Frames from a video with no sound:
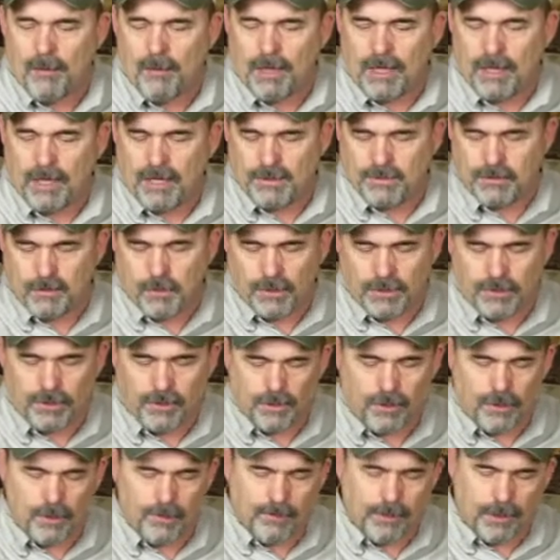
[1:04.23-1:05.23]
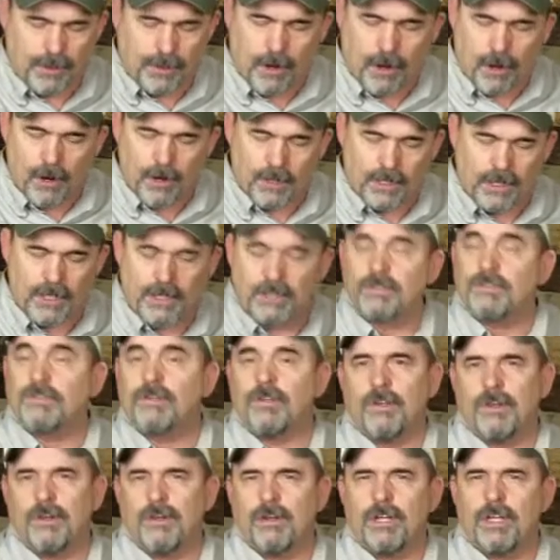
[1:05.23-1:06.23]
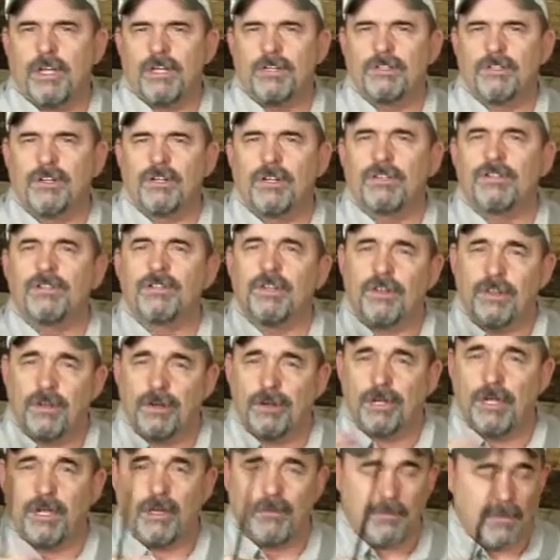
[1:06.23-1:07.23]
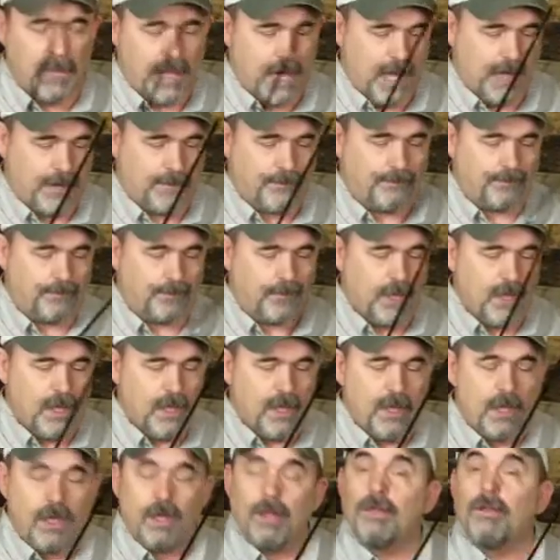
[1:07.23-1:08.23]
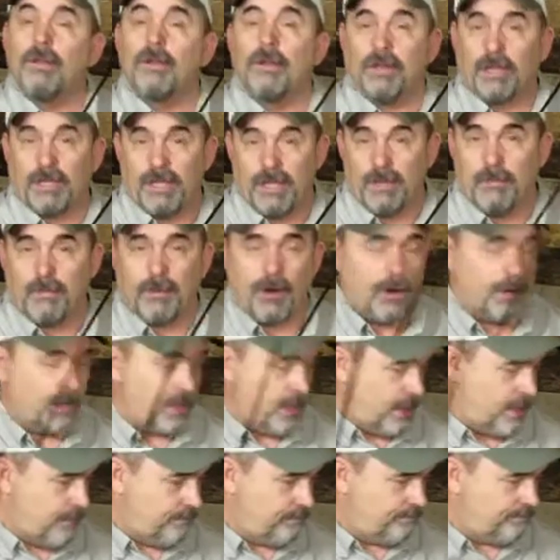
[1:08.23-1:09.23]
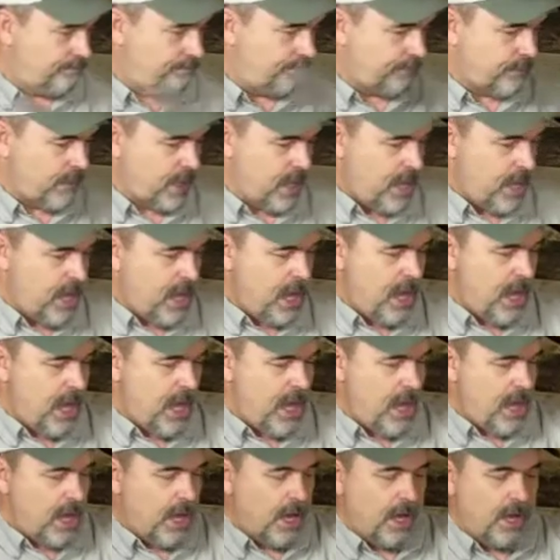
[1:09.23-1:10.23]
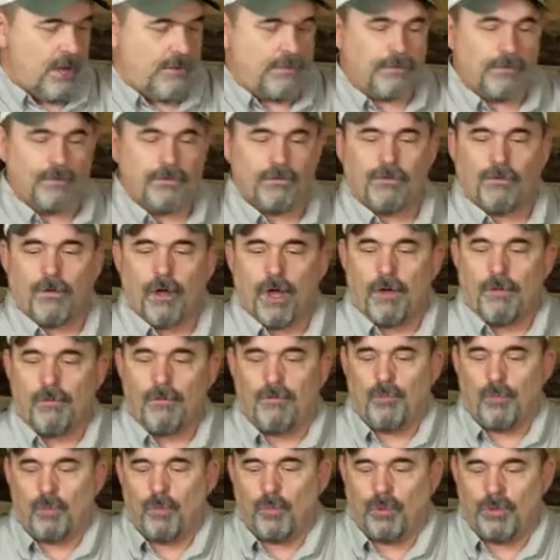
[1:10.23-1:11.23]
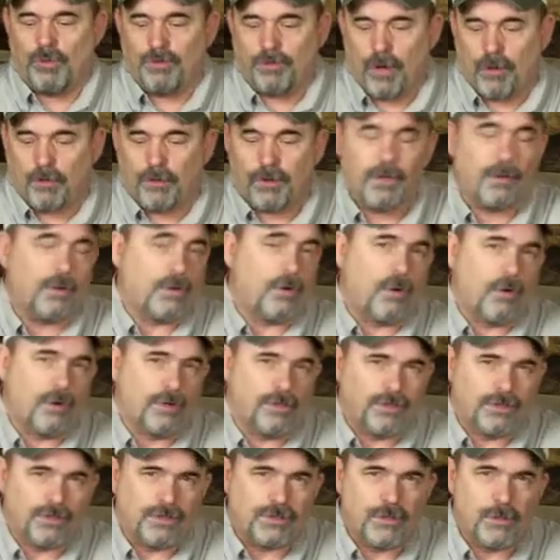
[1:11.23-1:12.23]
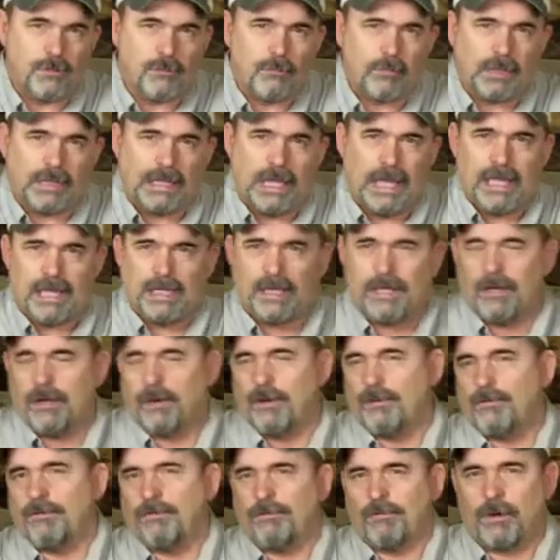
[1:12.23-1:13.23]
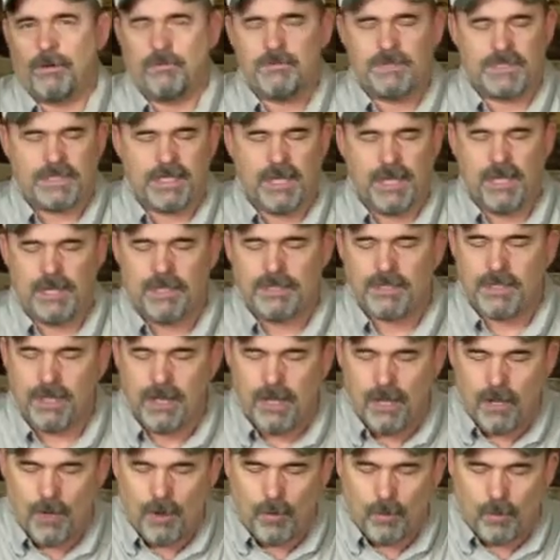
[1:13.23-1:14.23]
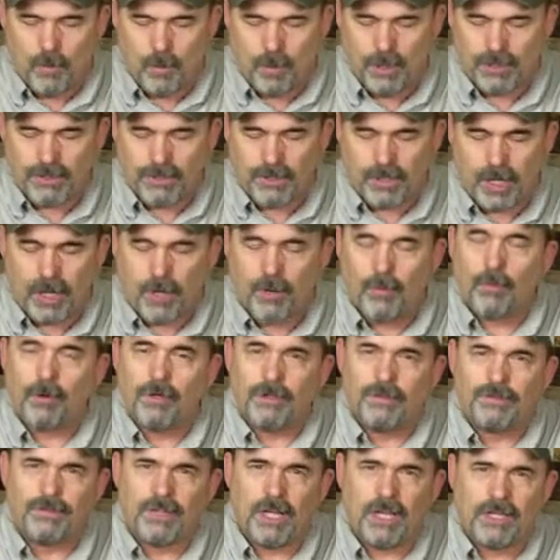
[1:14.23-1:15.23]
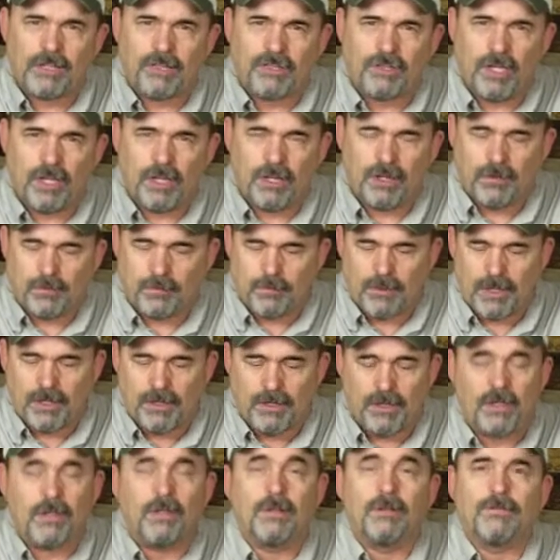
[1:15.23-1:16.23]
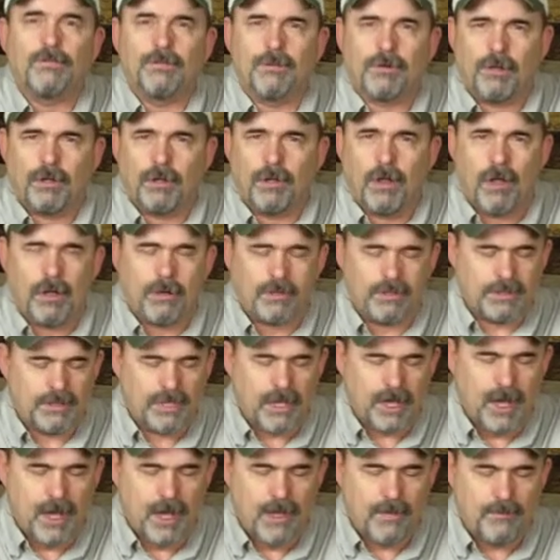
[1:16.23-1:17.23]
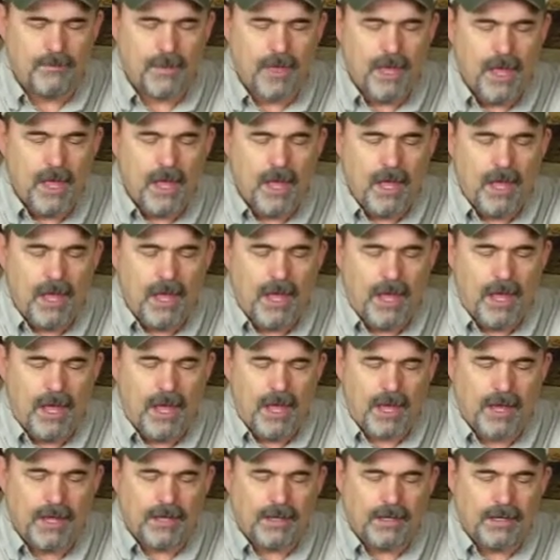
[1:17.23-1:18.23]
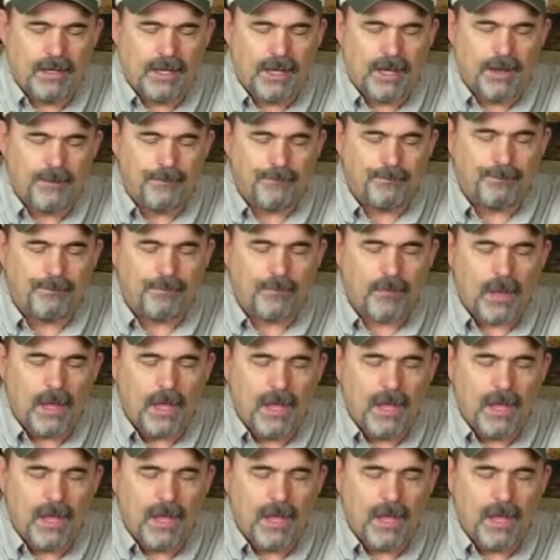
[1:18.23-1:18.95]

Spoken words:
because once you compare our kits to their kits, you're going to send their kit back, and you're going to keep our kit. First of all, we start with a gorgeous blank here from Sage, which we're a Sage dealer and been a dealer for a long time. And